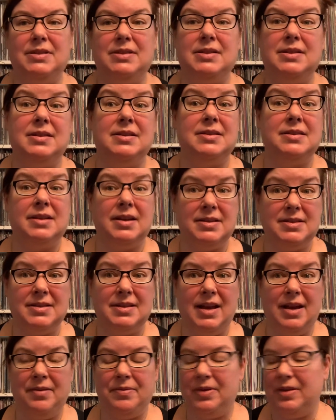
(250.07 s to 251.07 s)
to discuss
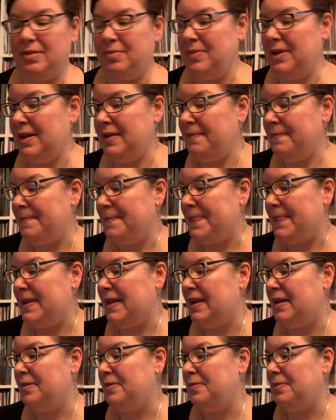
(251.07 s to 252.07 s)
that with me
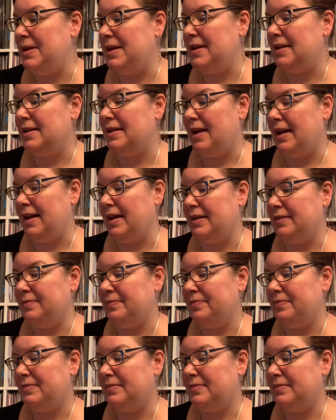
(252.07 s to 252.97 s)
in week 9.